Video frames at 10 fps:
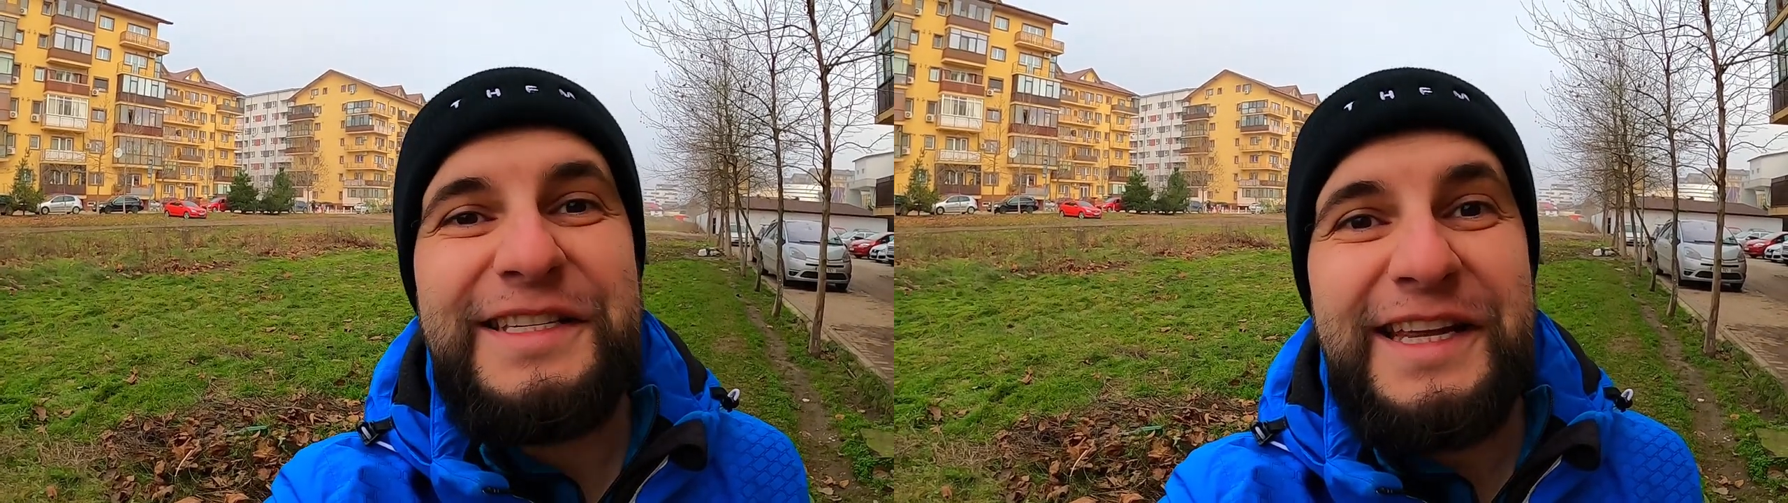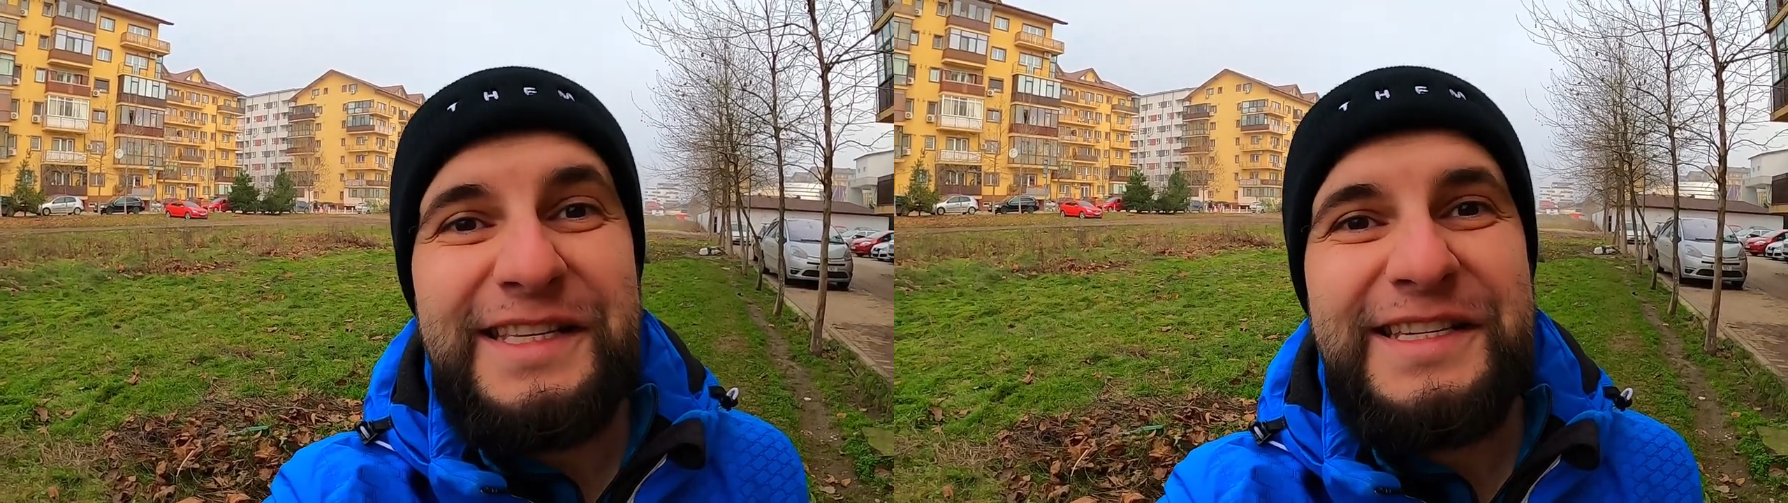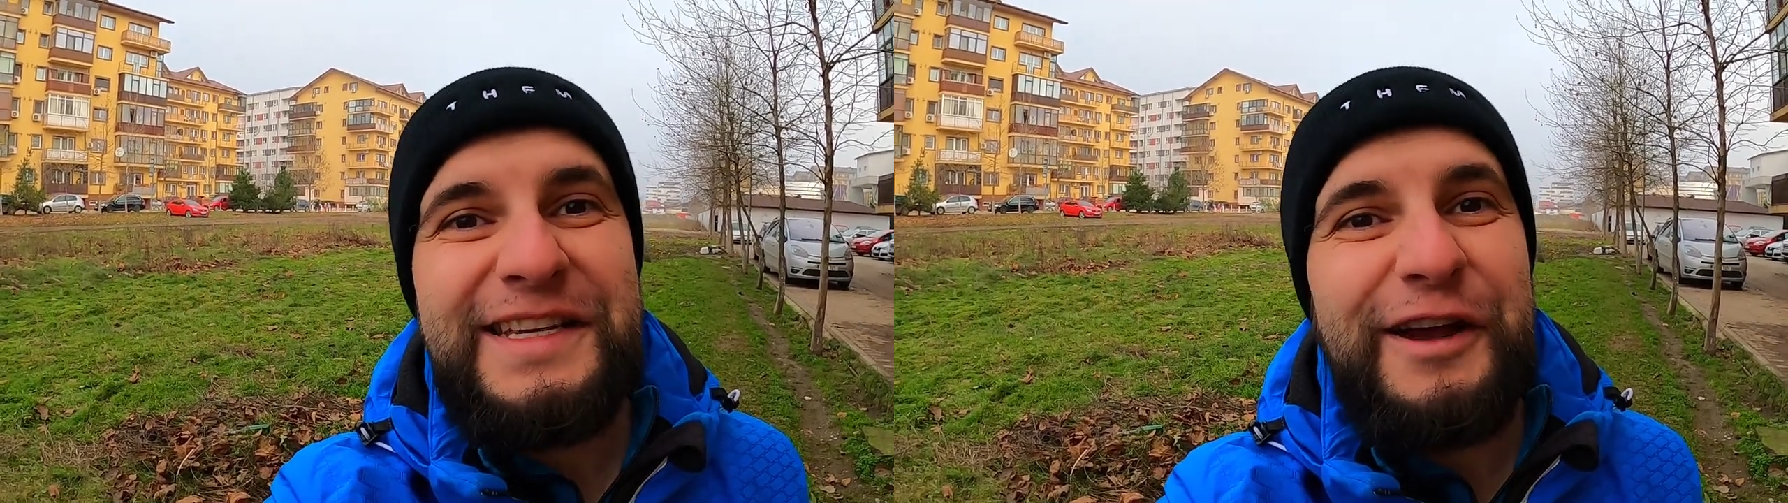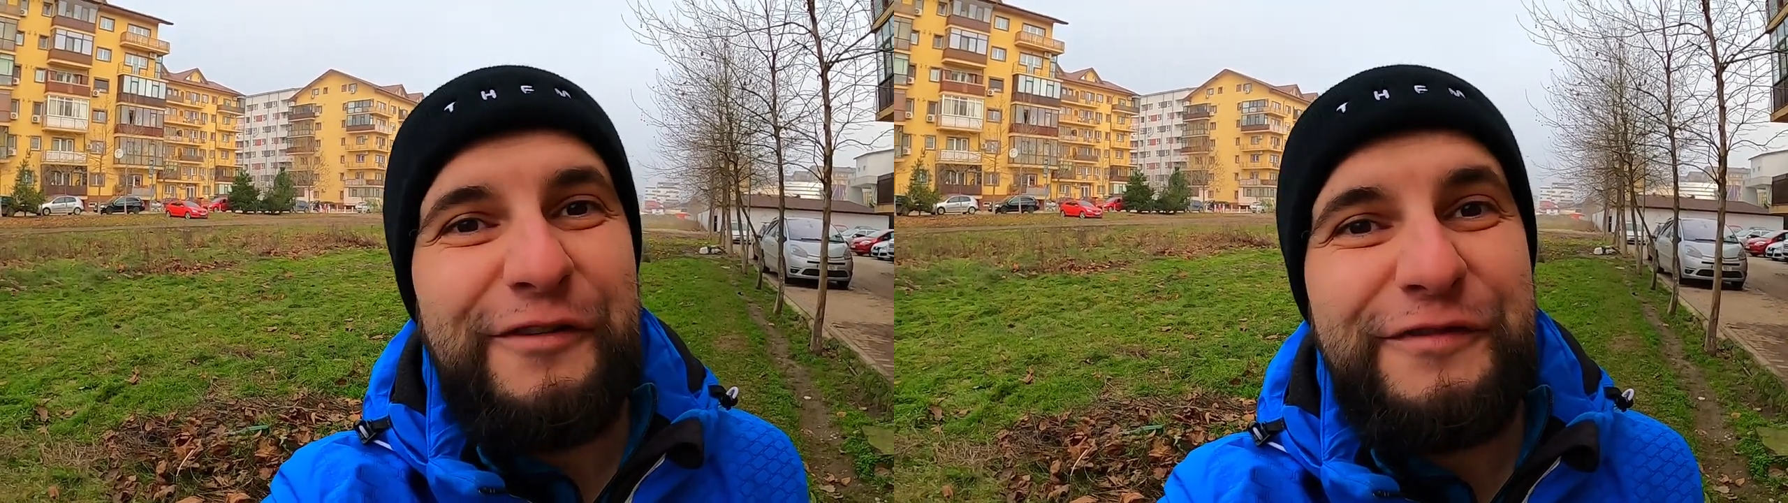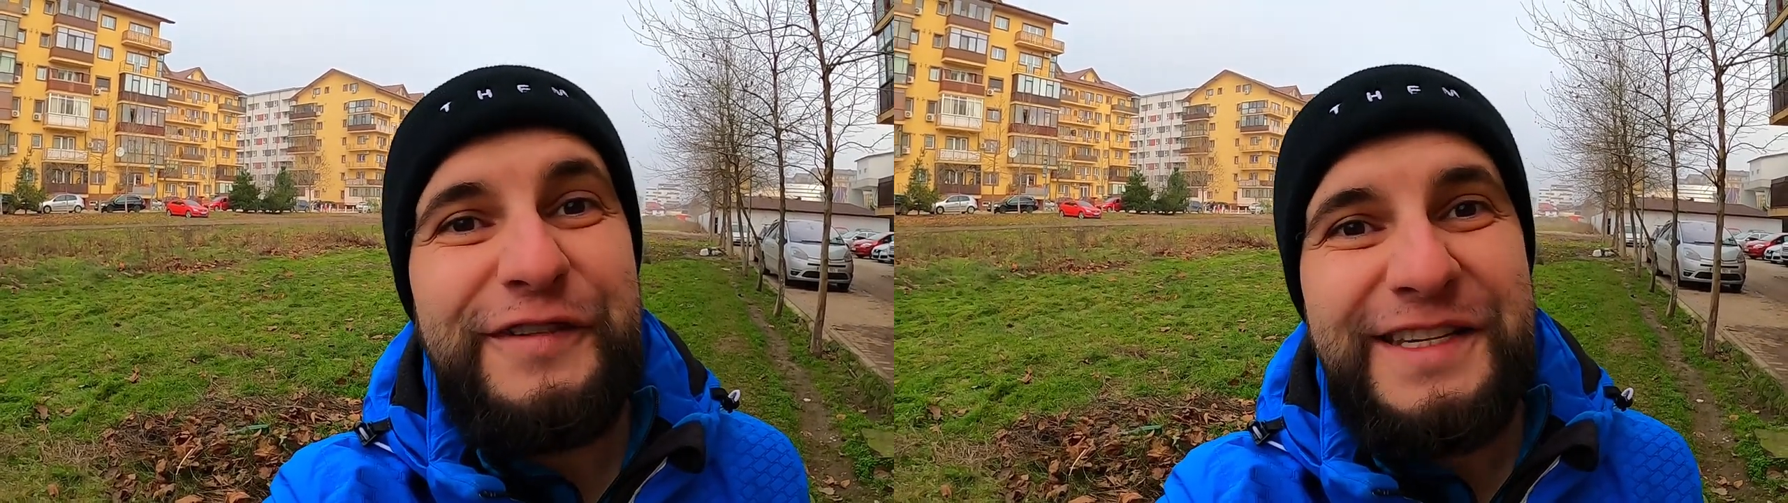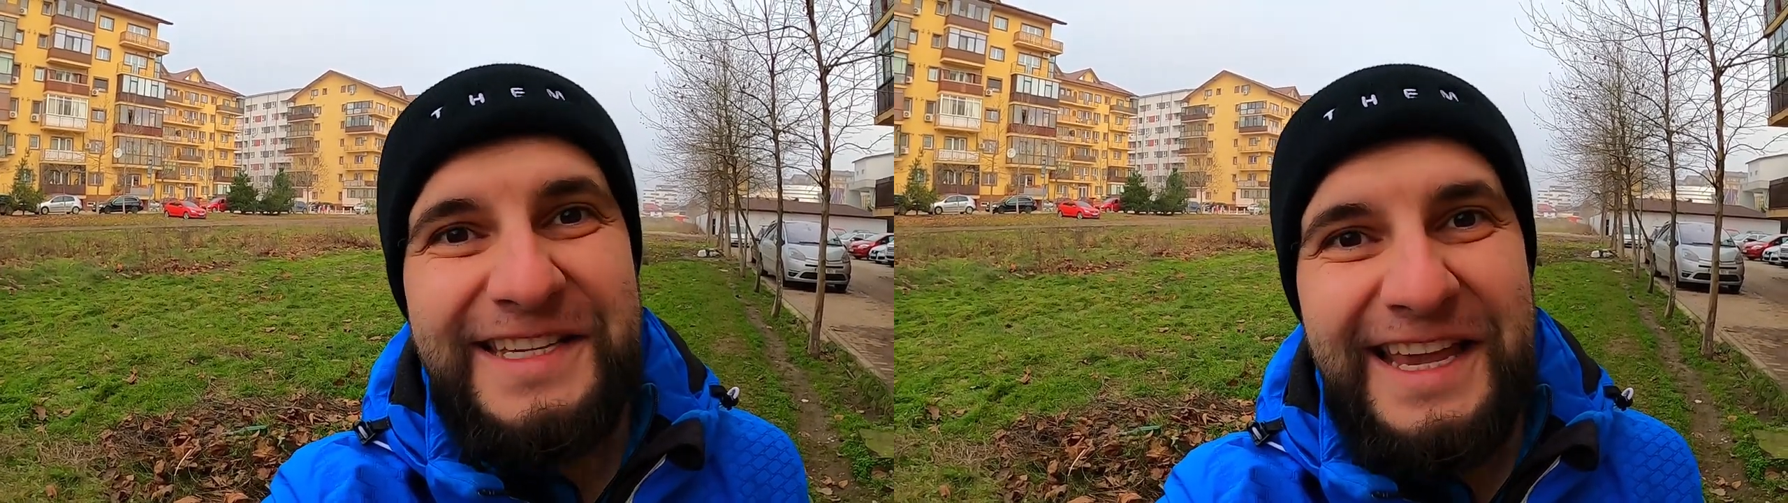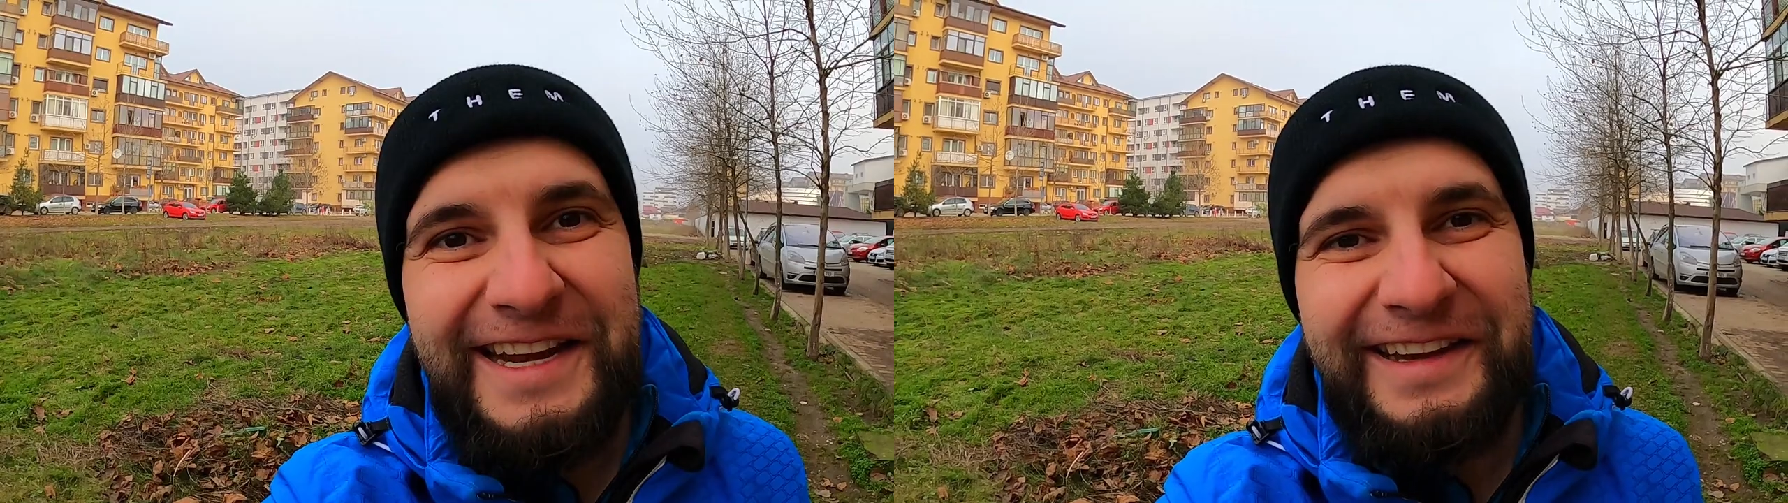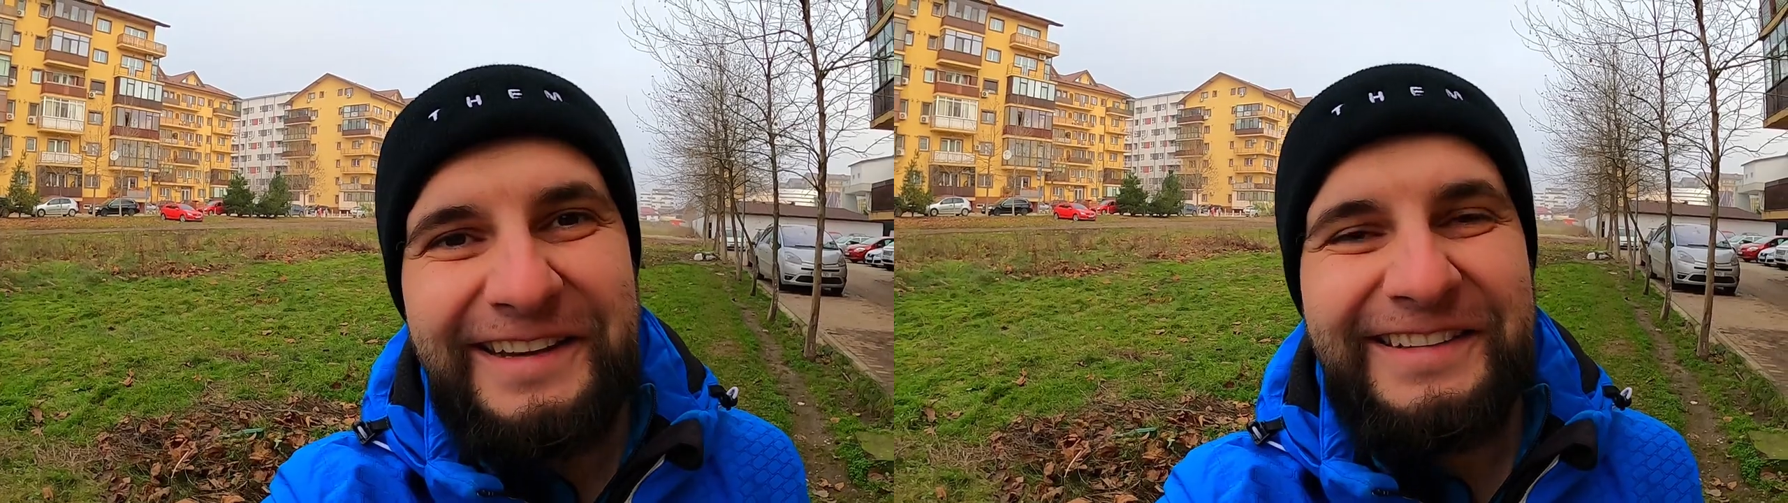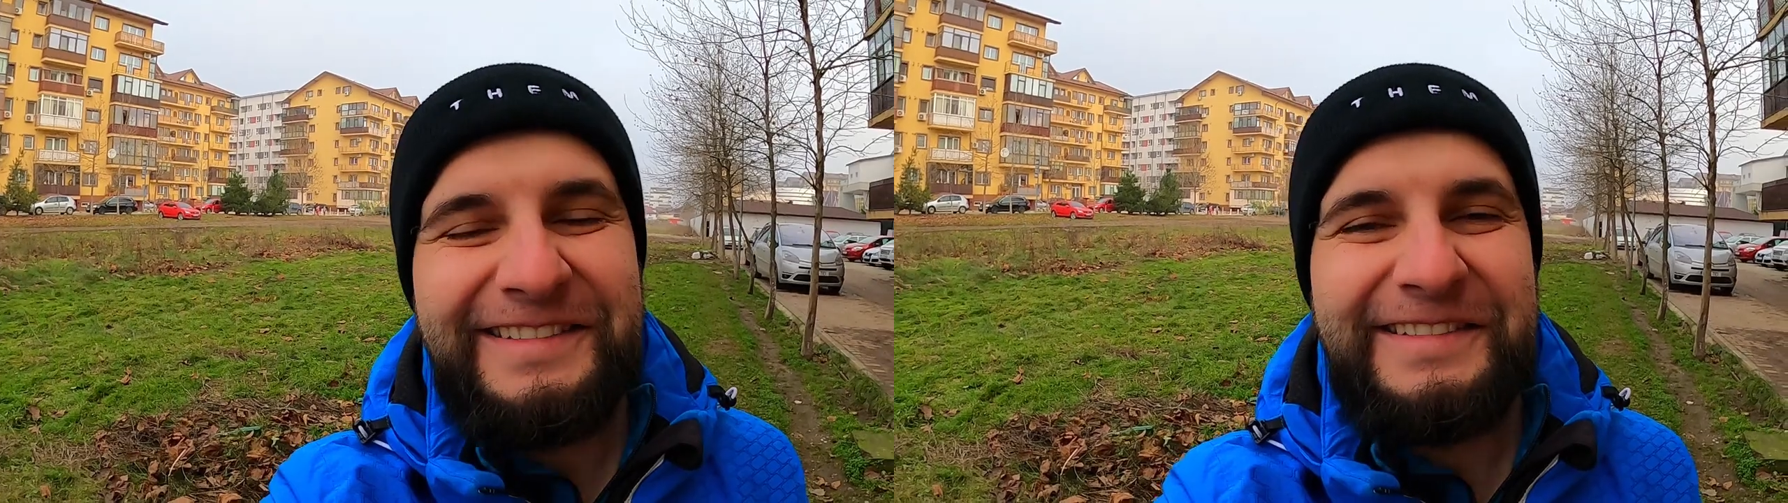sets of skating